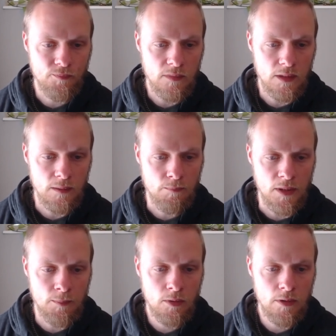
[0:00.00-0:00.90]
the
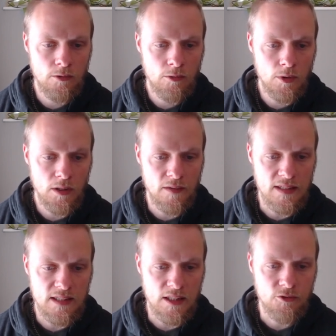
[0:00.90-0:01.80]
B polynomial, and the
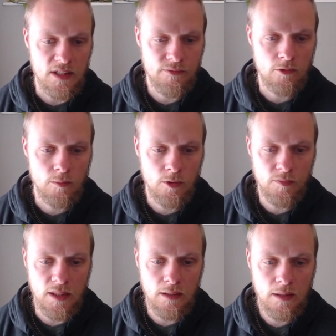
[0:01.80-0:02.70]
Z transform
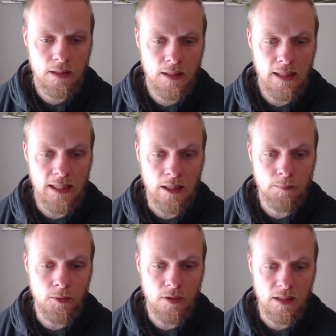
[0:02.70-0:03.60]
of the
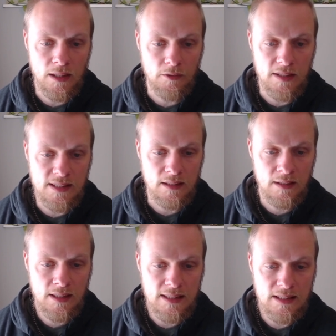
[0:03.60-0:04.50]
input, and here is a
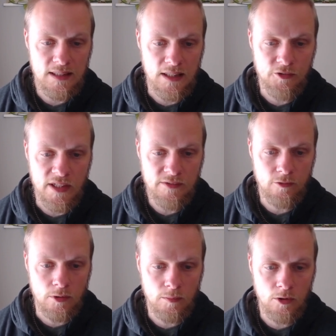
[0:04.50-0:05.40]
Z
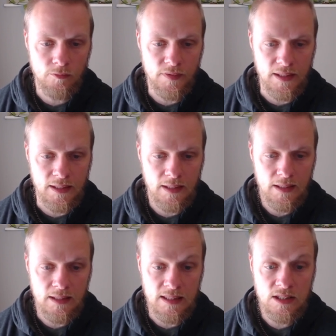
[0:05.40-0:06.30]
transform of the
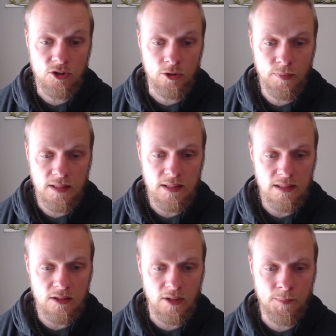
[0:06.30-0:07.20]

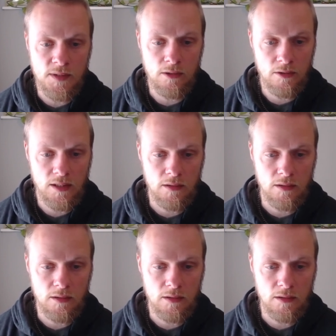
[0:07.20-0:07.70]
disturbances. So epsilon here